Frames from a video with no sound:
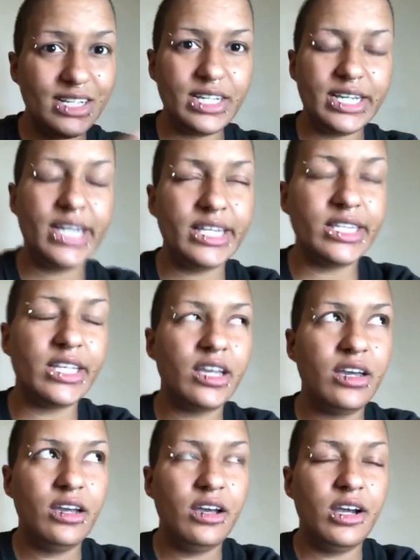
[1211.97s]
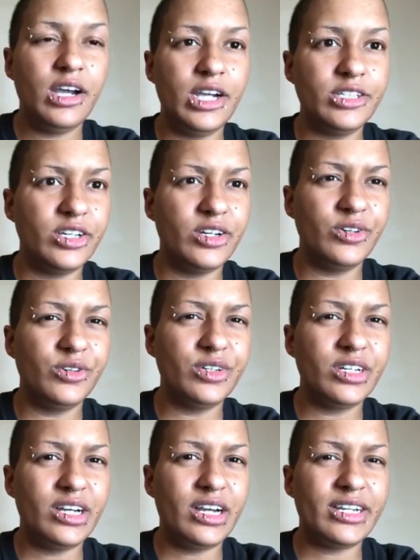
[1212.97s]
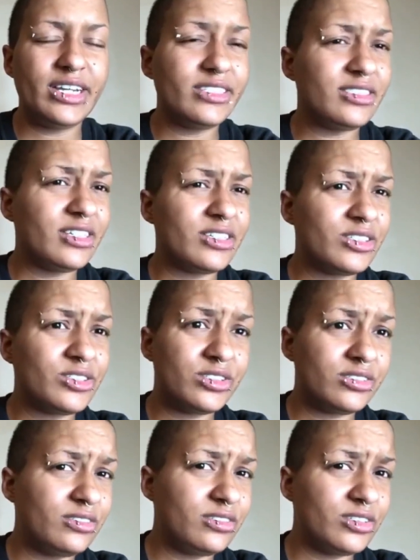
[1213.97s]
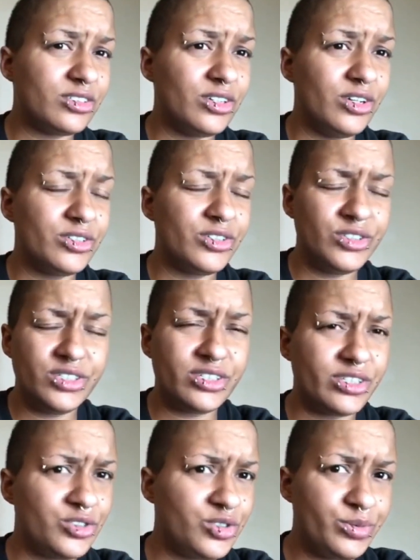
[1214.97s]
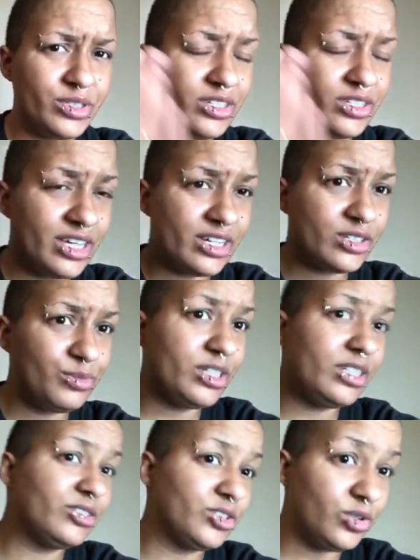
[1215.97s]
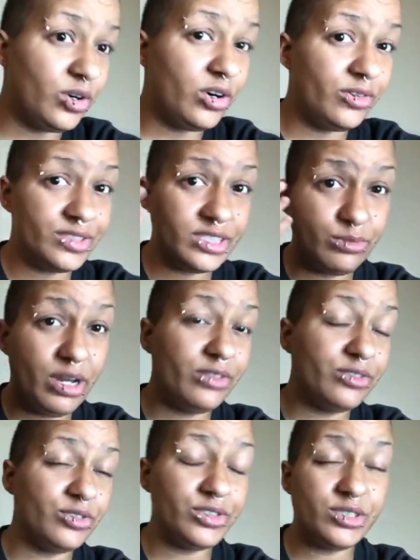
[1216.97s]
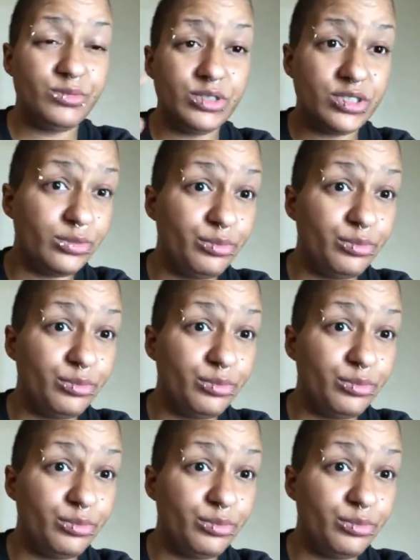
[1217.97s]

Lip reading: And I know, I guess that, you know, a good contributor to that could be, you know, obviously malnourishment to the